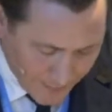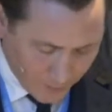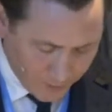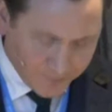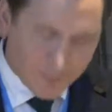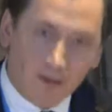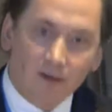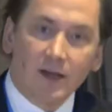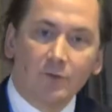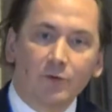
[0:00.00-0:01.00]
Well,
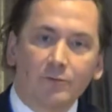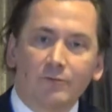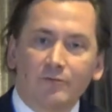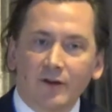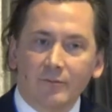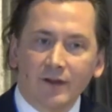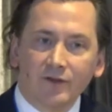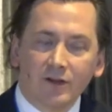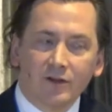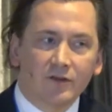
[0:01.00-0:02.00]
it would
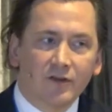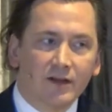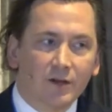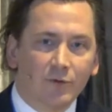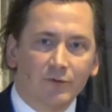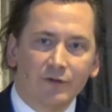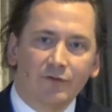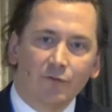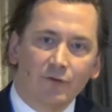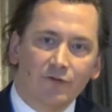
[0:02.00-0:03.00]
fundamentally contain that we
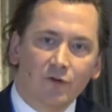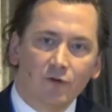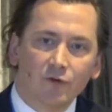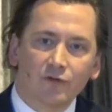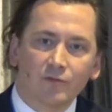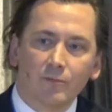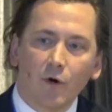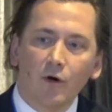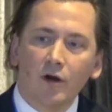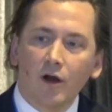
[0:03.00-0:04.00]
refocus
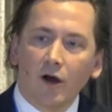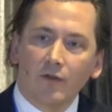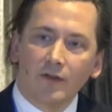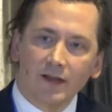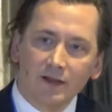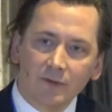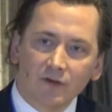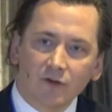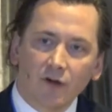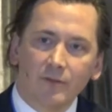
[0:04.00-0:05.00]
more on the
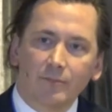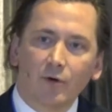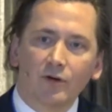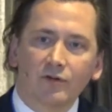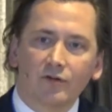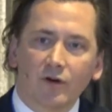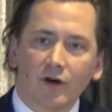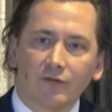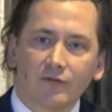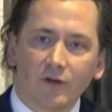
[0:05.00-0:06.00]
limes, on the borders
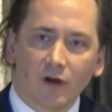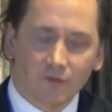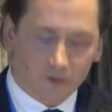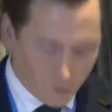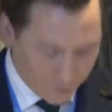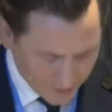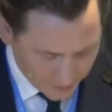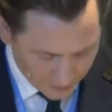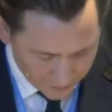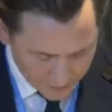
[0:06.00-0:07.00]
of the
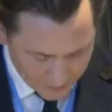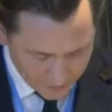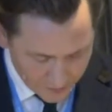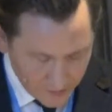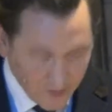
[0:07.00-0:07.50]
European continent,